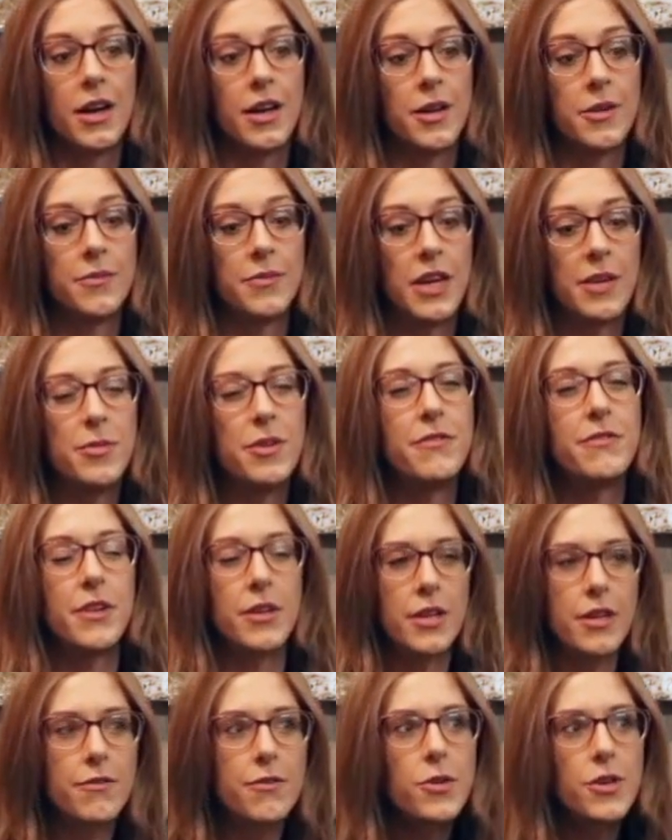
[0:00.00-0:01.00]
I've been
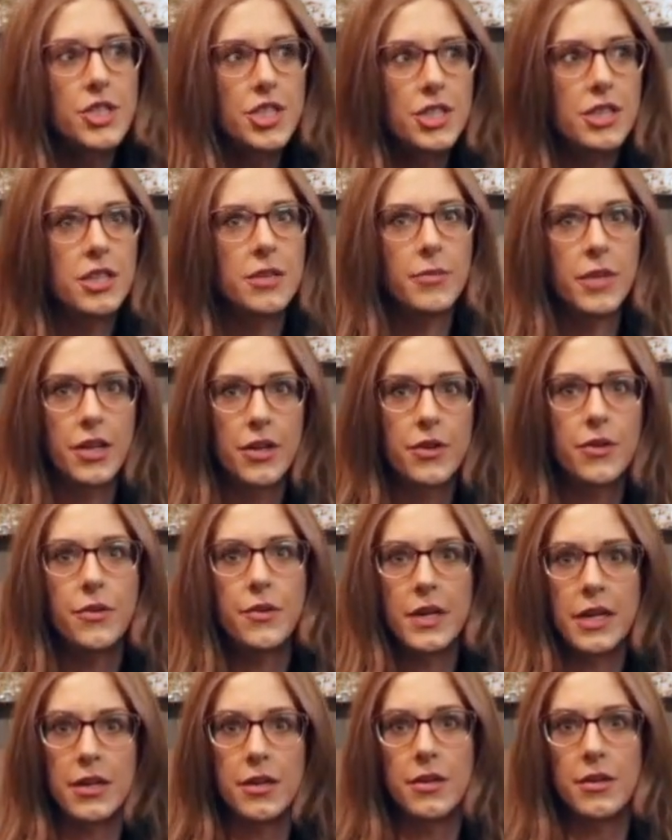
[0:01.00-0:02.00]
very fortunate in my
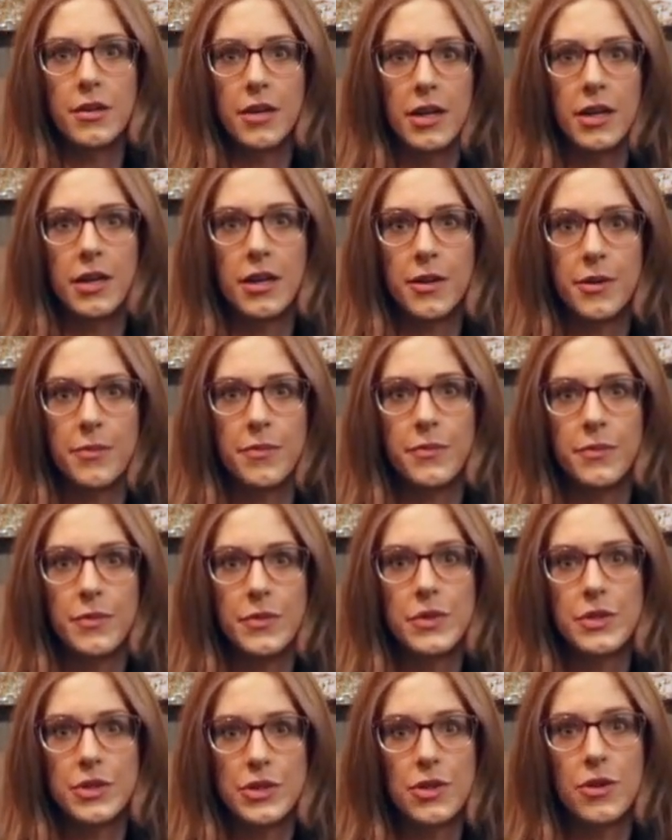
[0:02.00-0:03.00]
career
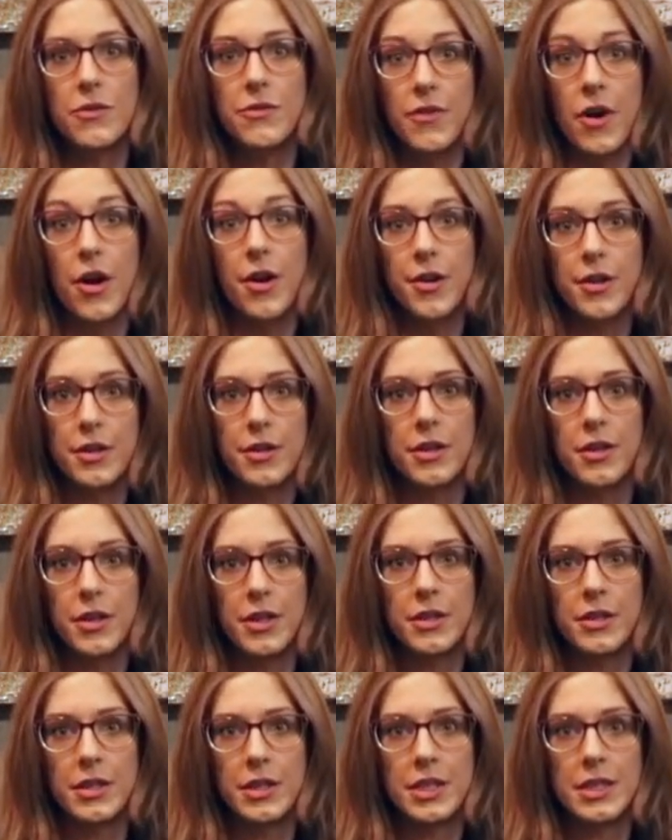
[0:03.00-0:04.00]
so far
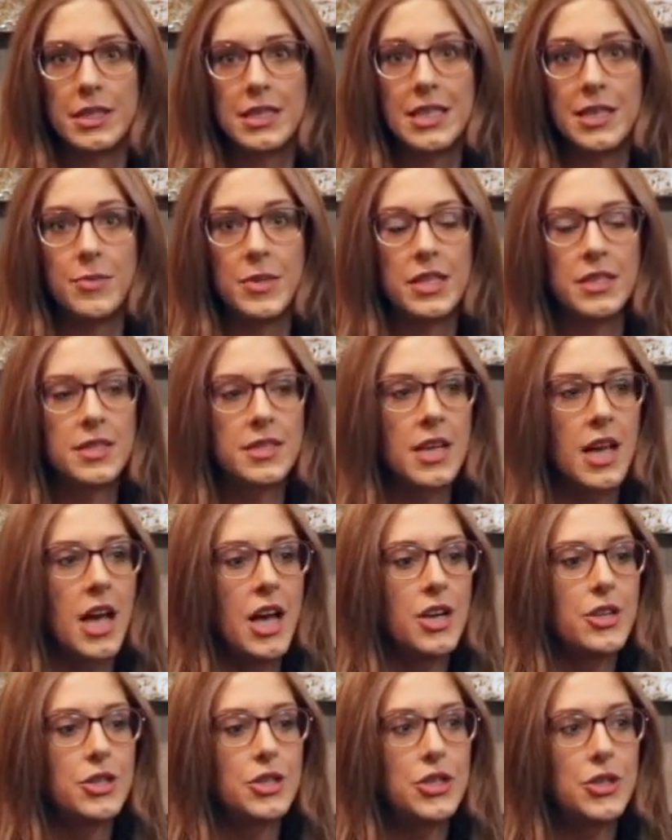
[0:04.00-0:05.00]
in Timmins
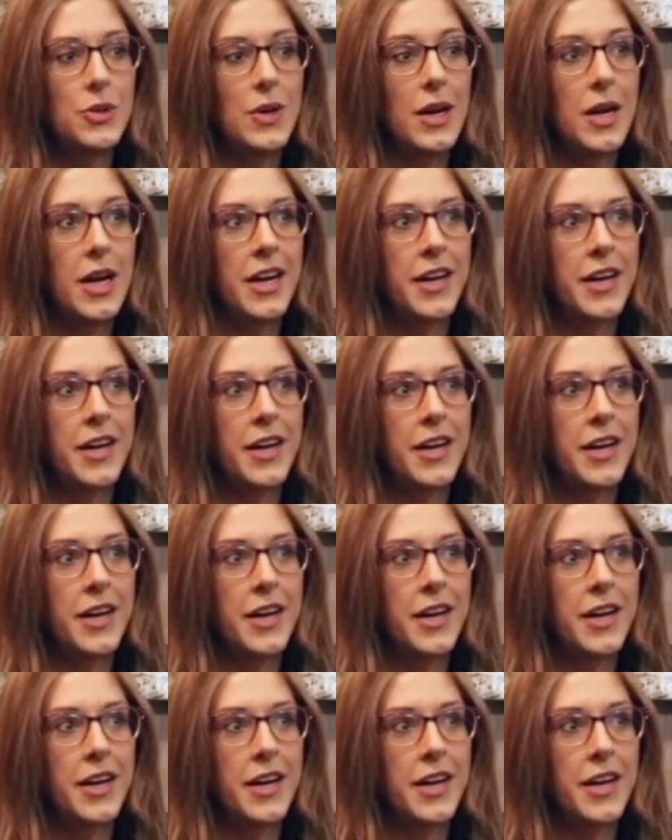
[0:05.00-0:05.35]
to